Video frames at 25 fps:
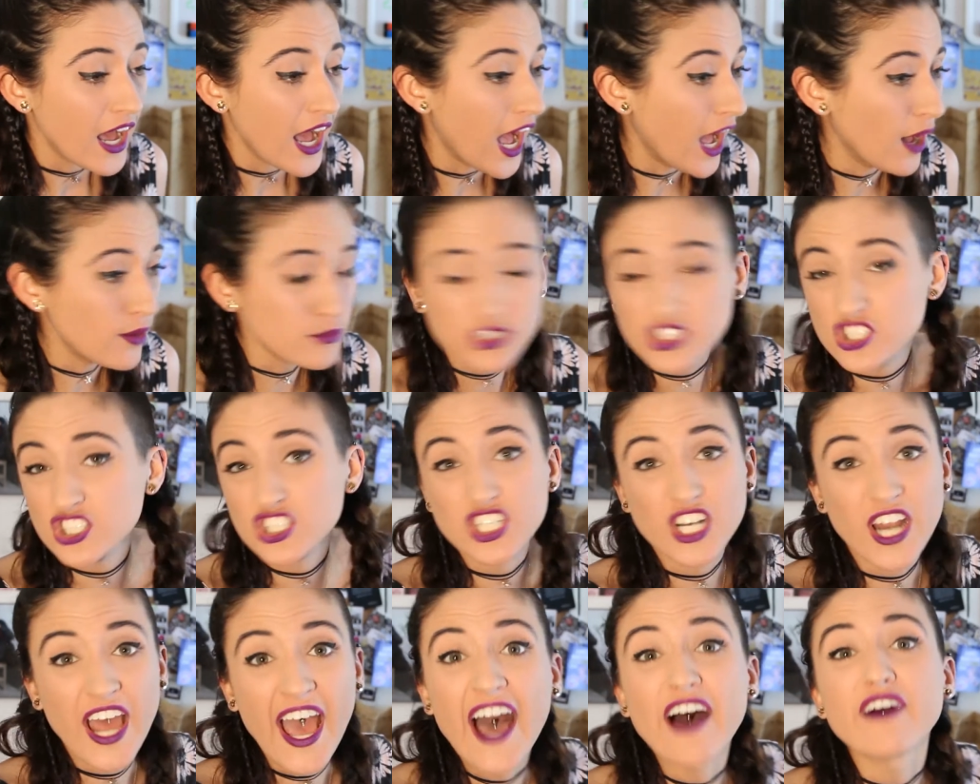I'm just
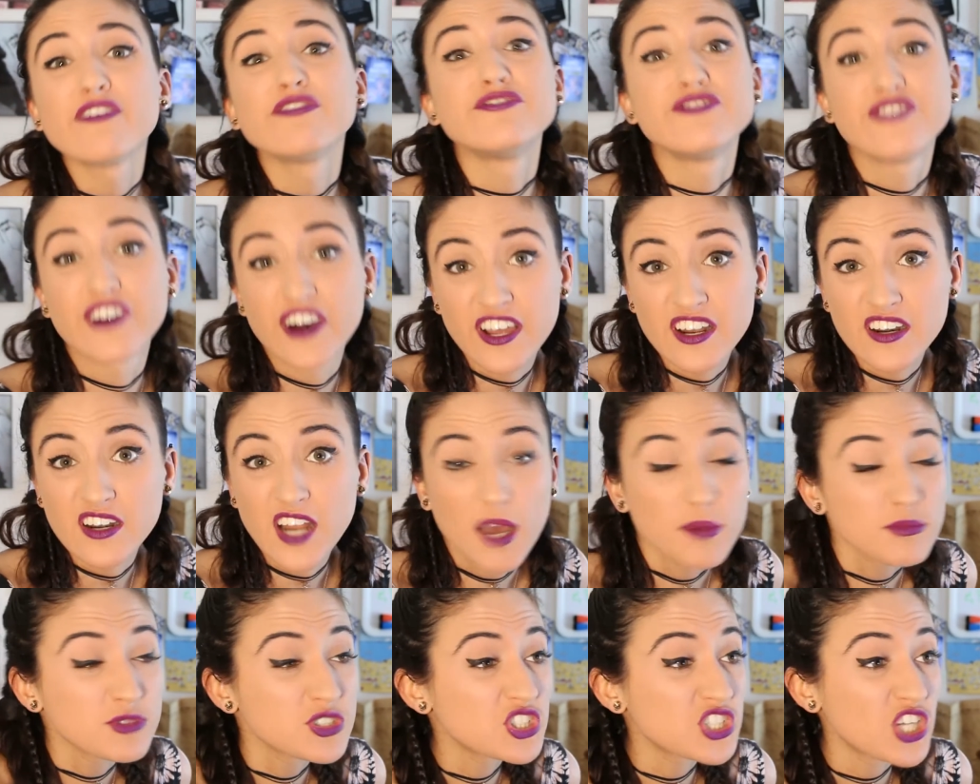gonna have fun.
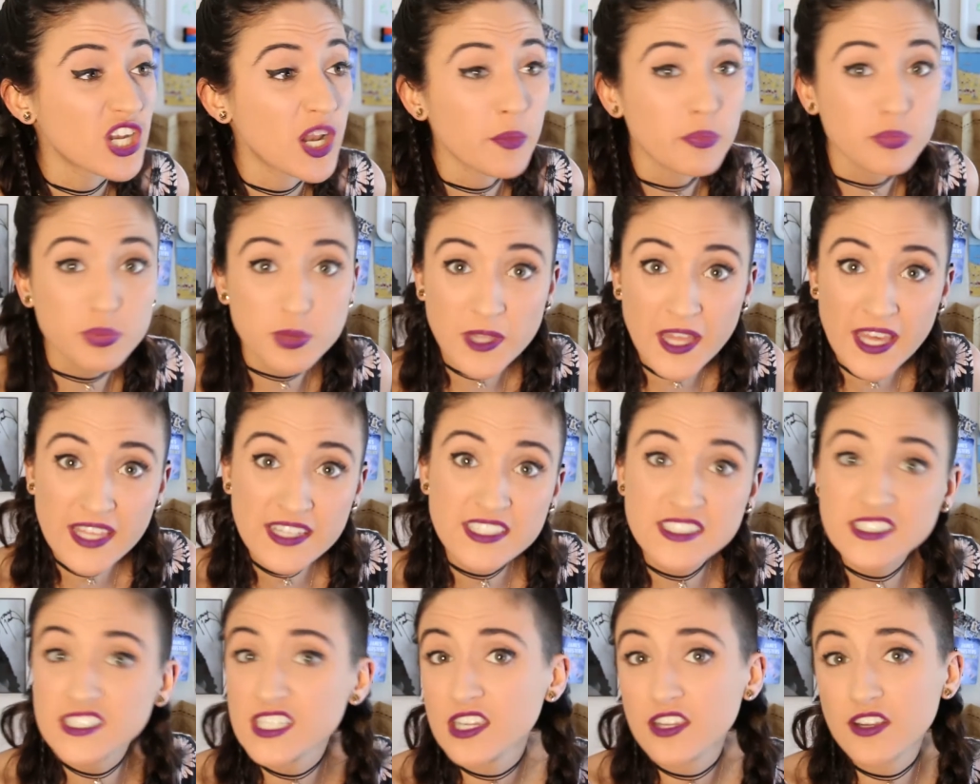I'm just gonna play
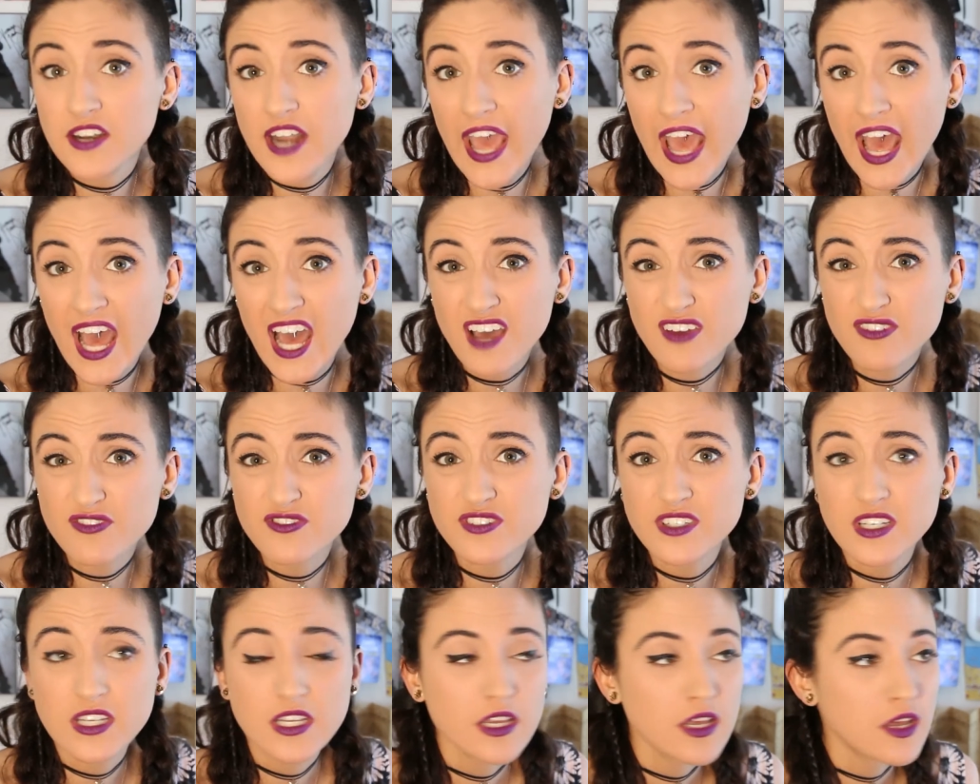the second
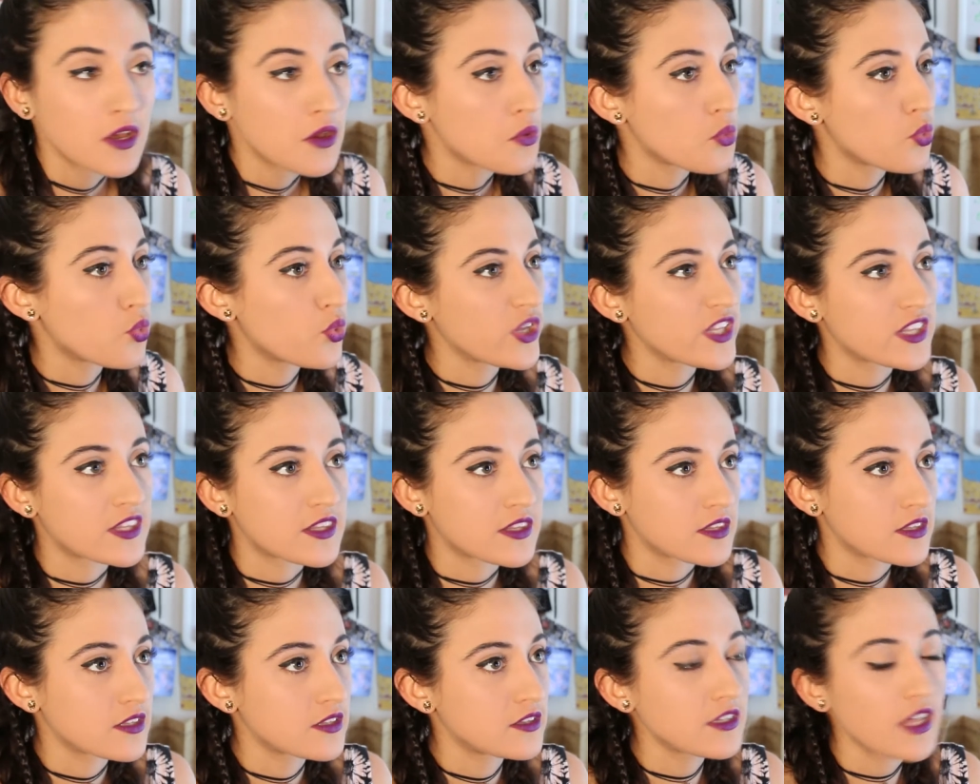half with
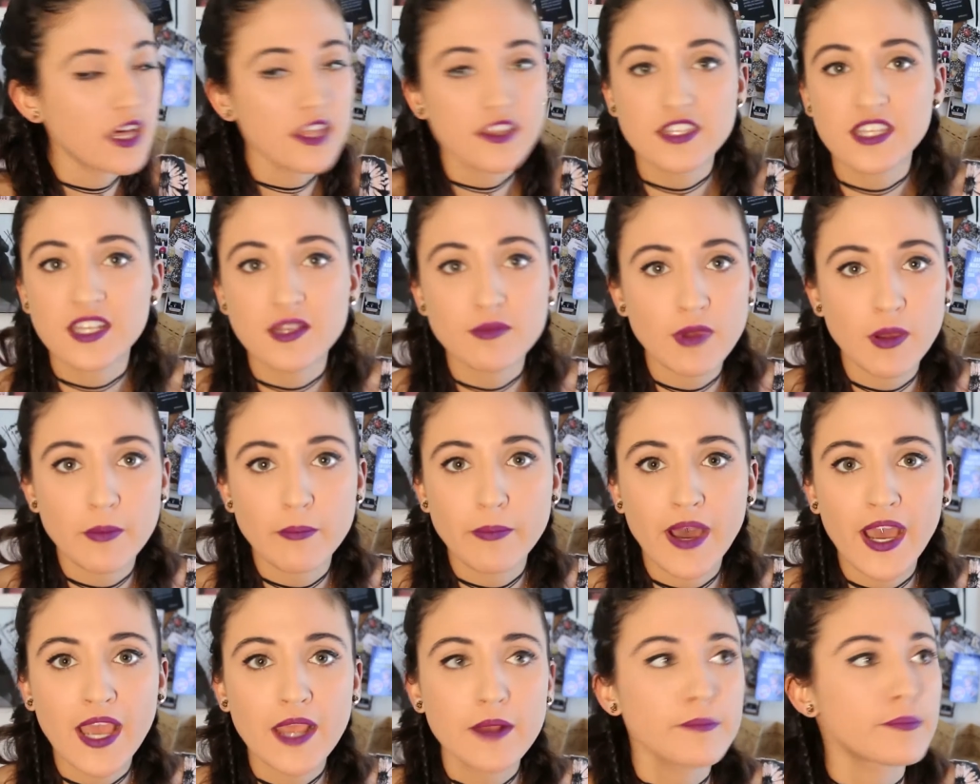nothing in my
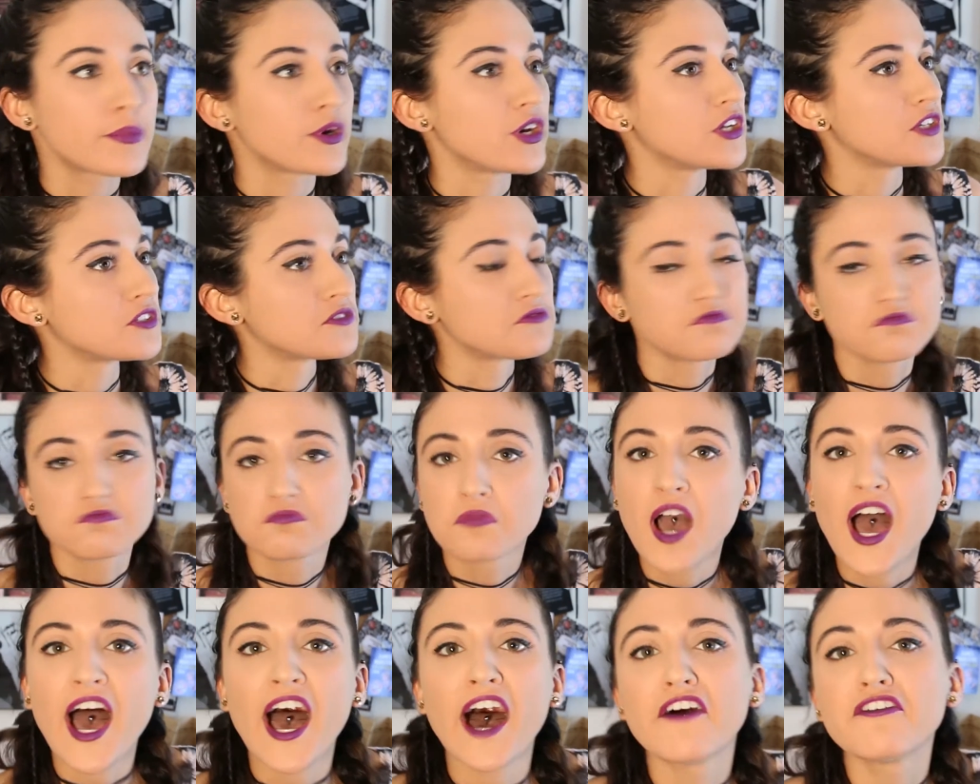mind but
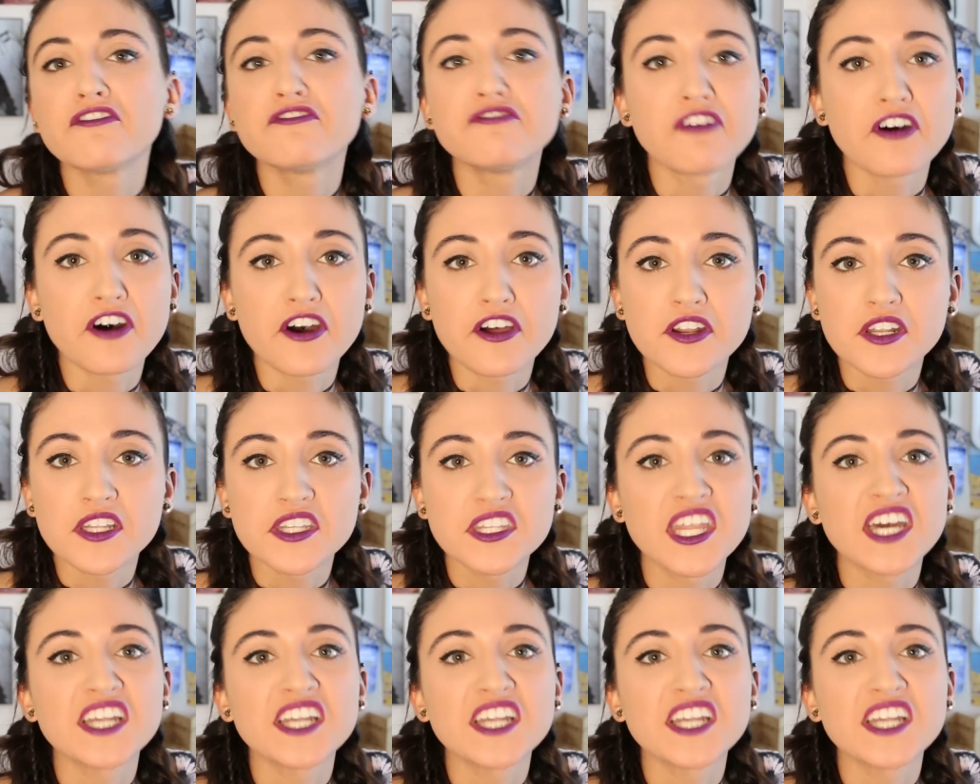have fun.